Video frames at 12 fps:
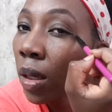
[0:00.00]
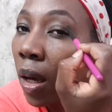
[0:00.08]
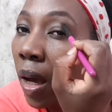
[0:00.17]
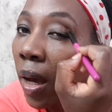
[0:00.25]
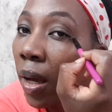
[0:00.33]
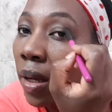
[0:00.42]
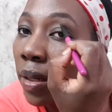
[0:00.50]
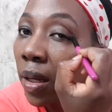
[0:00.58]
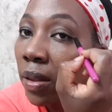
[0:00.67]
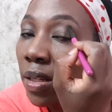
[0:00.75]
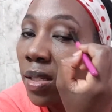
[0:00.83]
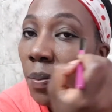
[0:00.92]
and
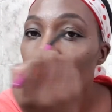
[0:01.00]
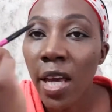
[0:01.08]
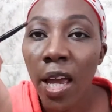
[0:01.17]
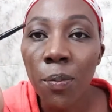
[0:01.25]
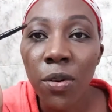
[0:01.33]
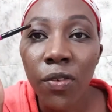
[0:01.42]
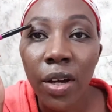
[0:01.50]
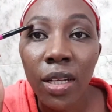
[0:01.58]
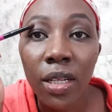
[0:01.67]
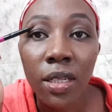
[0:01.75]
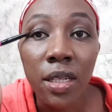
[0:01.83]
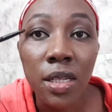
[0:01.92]
at the same time
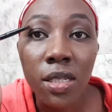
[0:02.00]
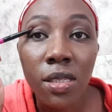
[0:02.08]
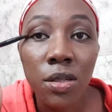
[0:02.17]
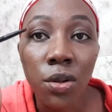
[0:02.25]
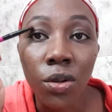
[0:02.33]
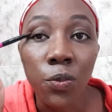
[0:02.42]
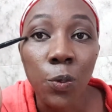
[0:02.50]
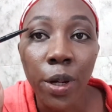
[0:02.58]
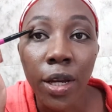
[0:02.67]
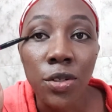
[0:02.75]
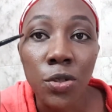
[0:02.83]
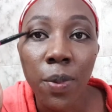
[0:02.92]
providing links on
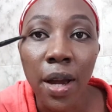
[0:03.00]
where to